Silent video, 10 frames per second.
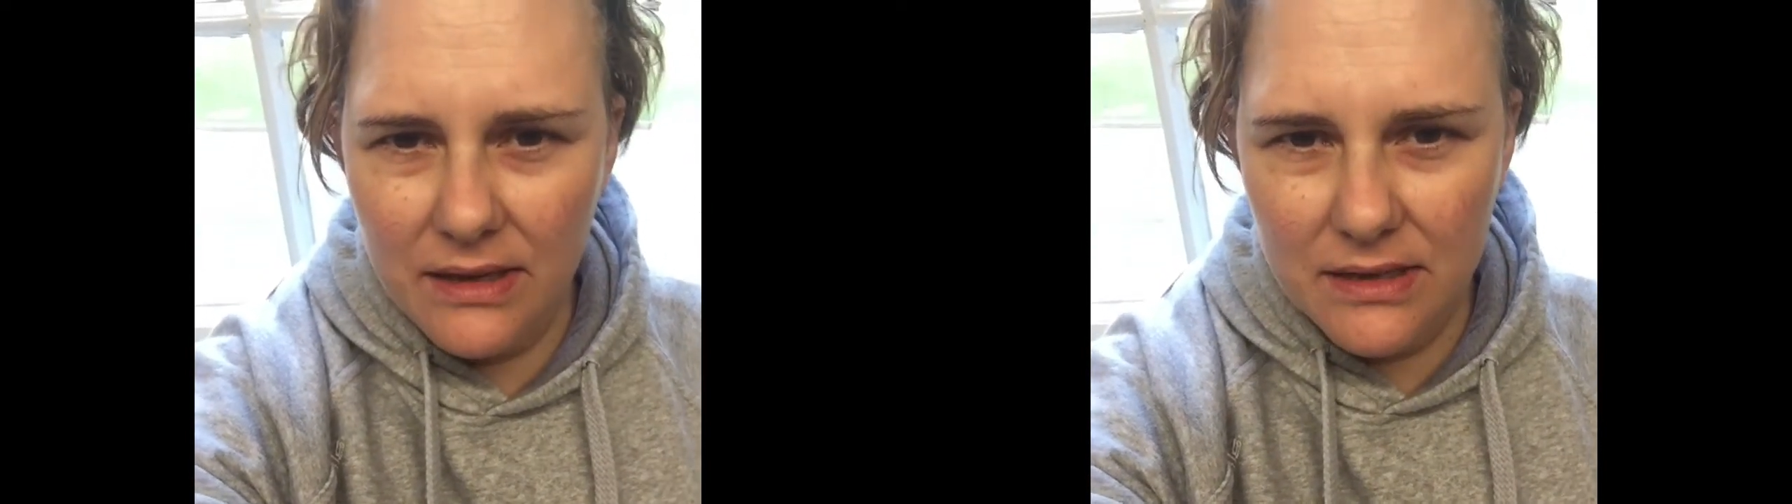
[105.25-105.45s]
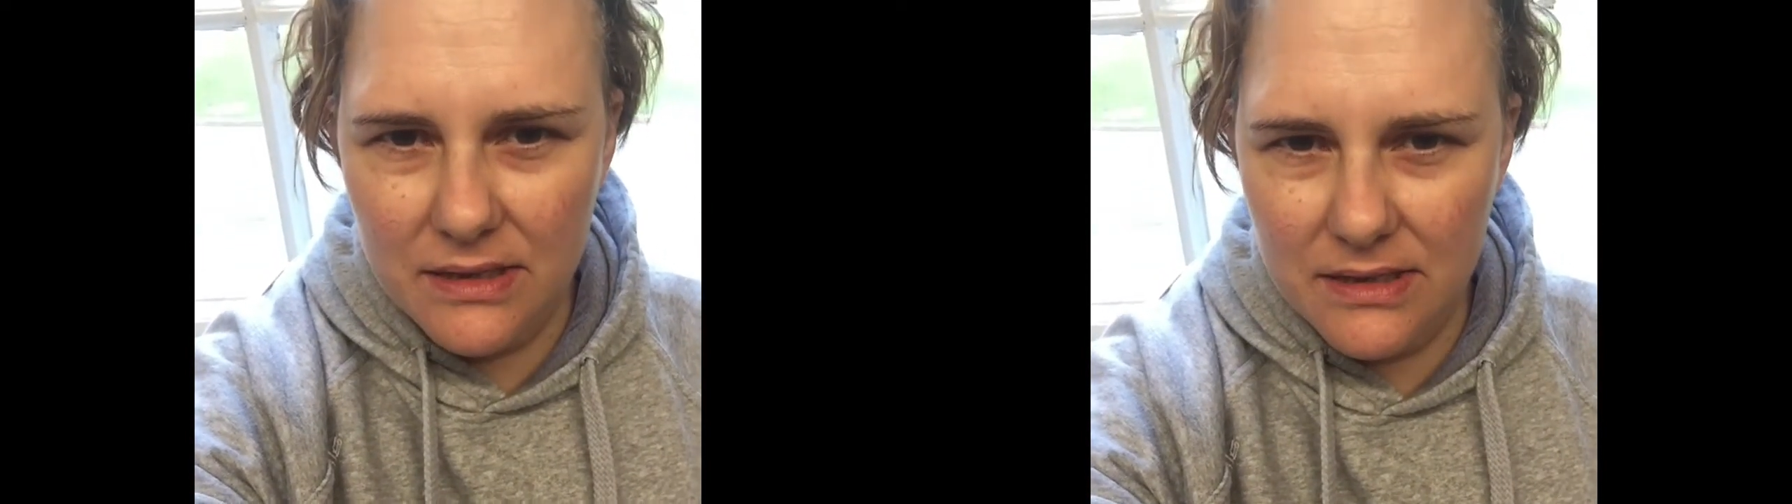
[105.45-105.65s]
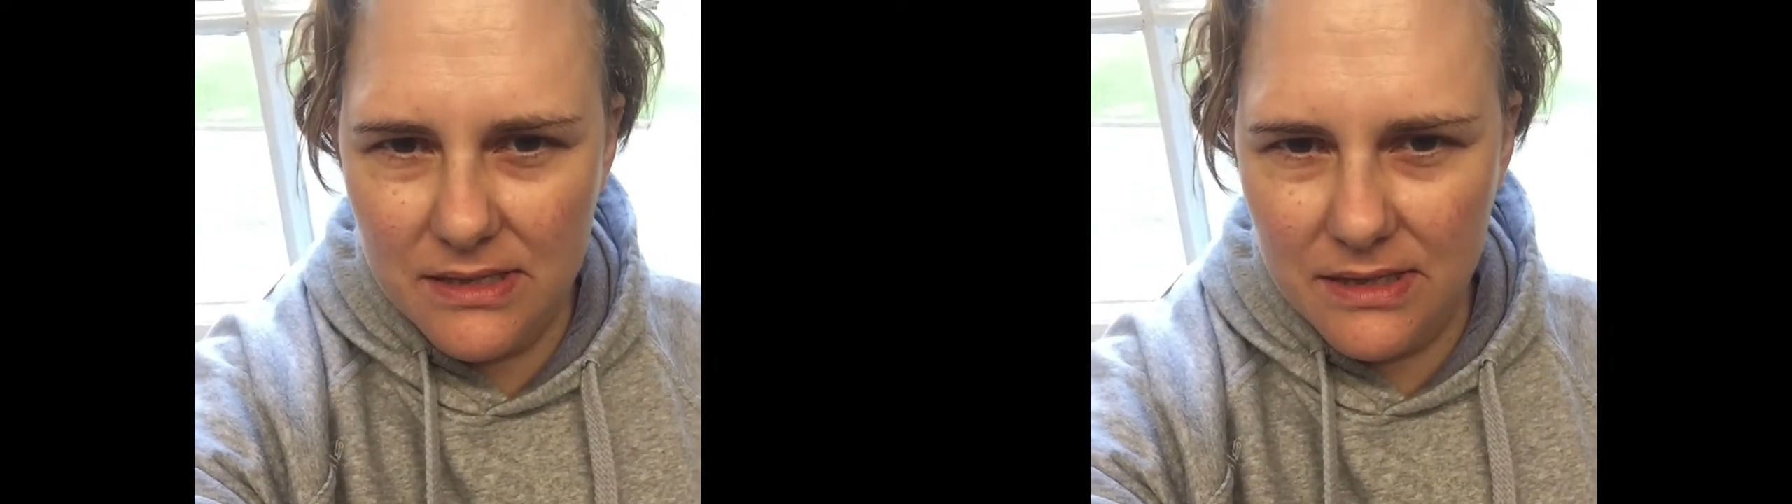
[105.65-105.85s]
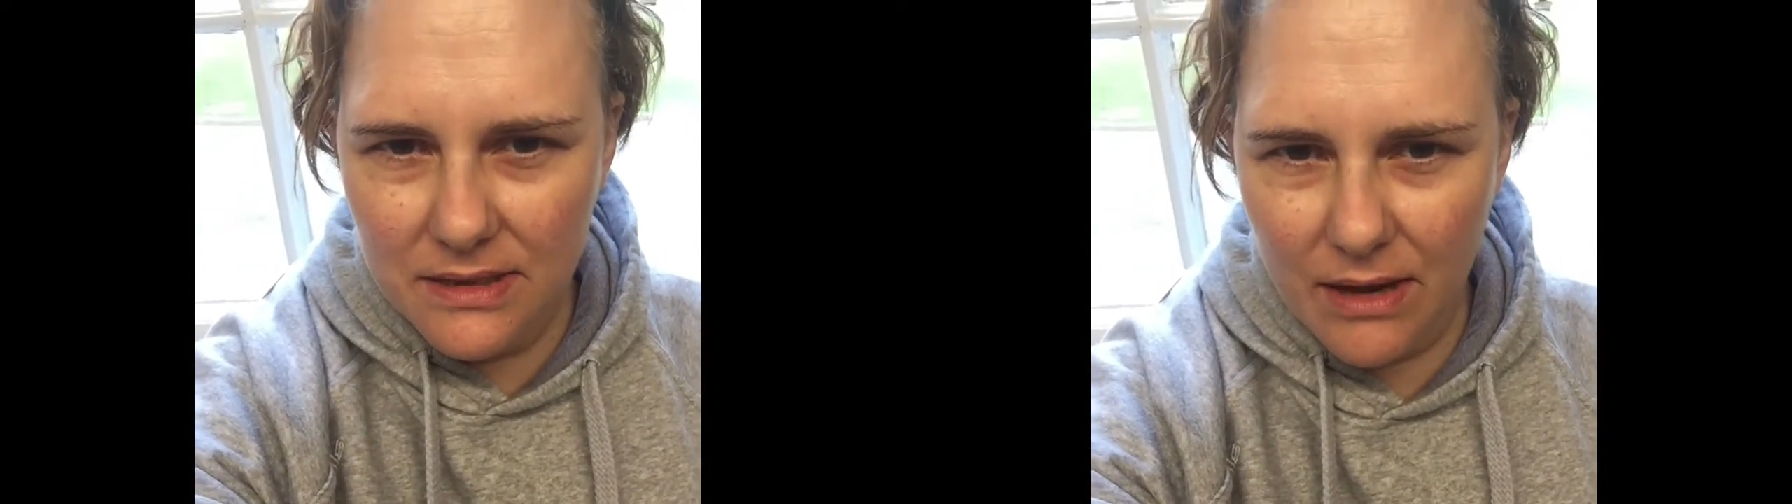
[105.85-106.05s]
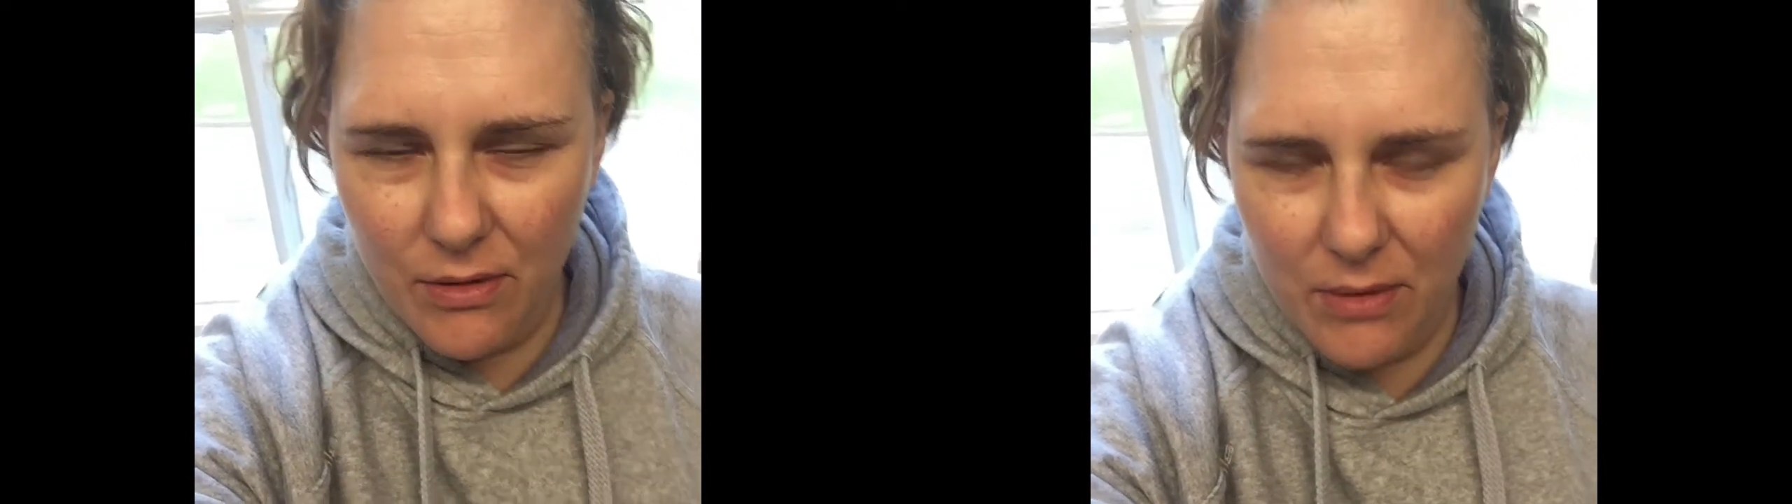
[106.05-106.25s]
I can
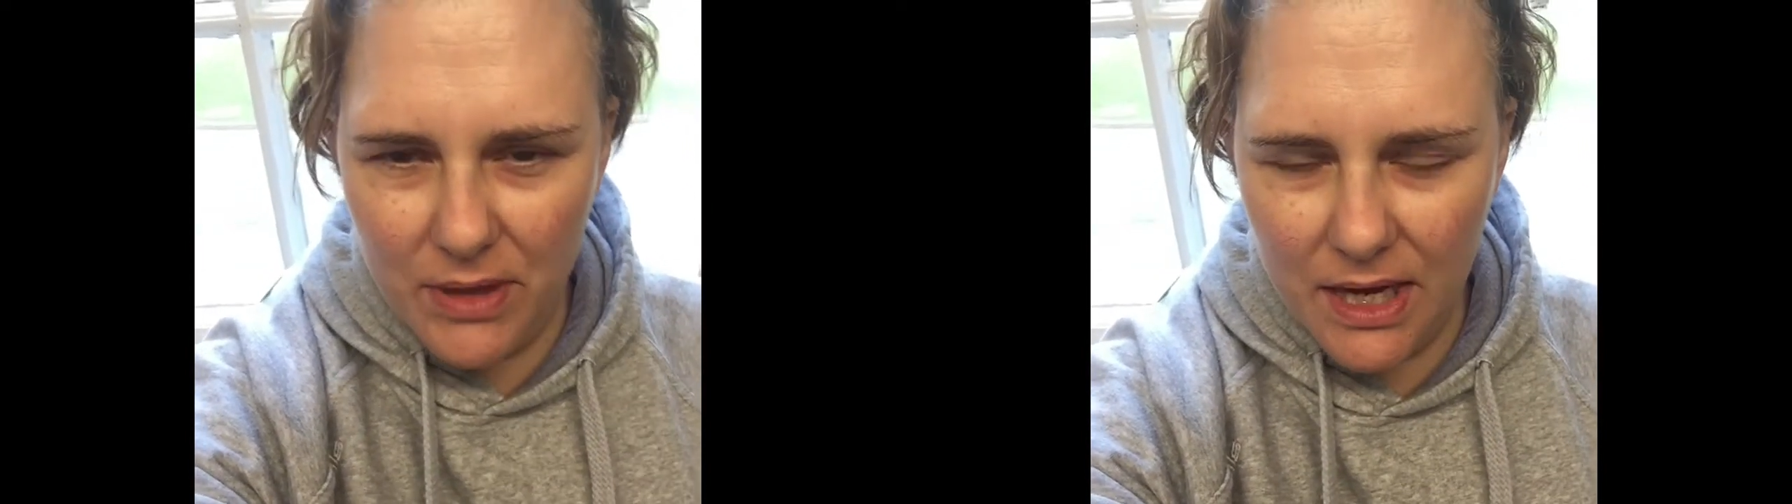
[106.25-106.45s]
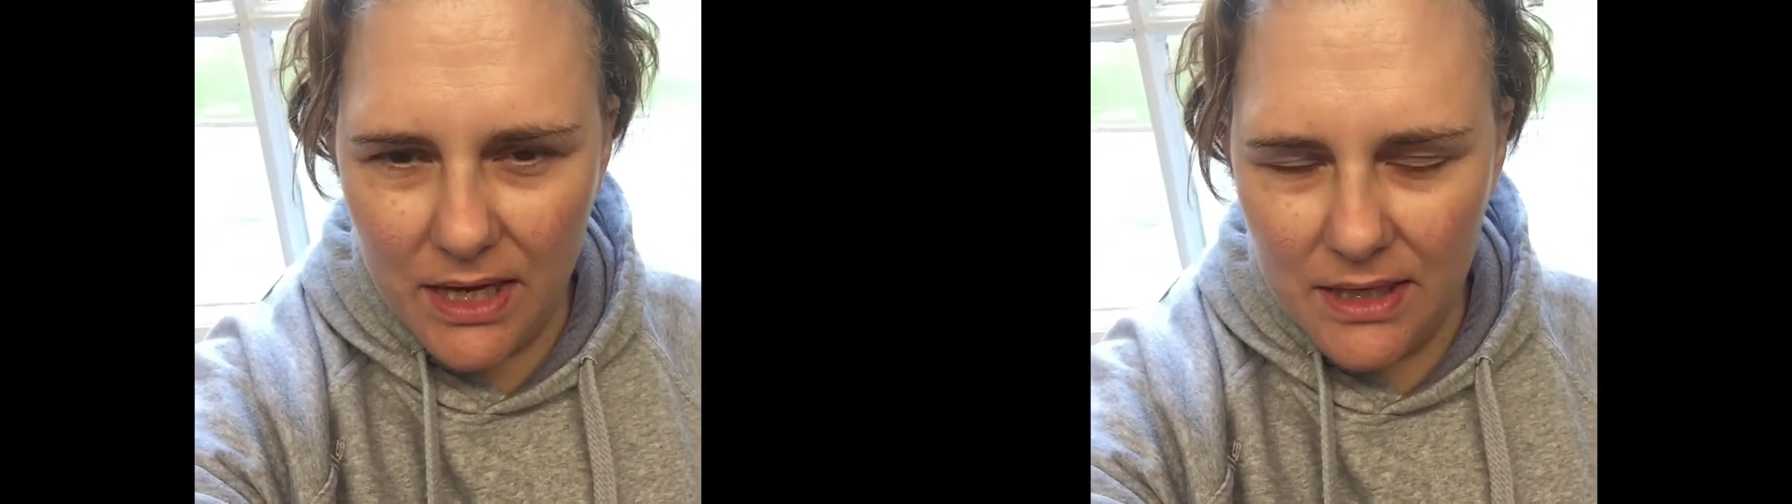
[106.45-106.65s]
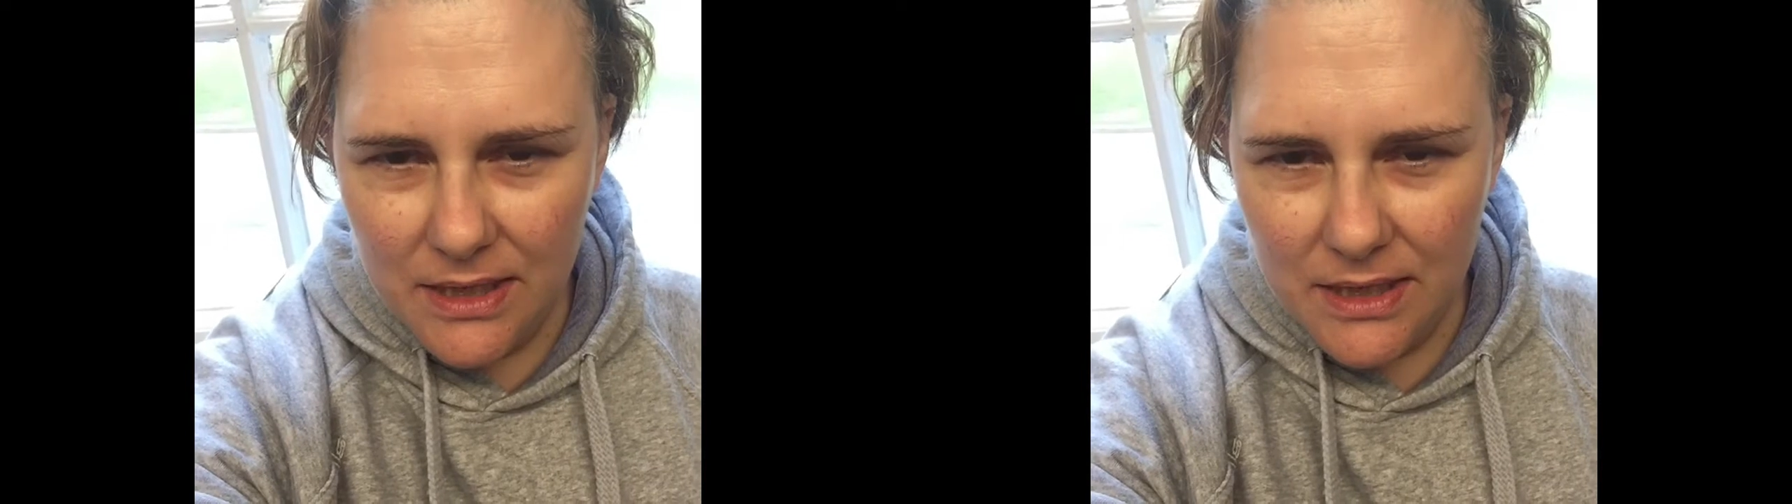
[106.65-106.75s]
still get away with it.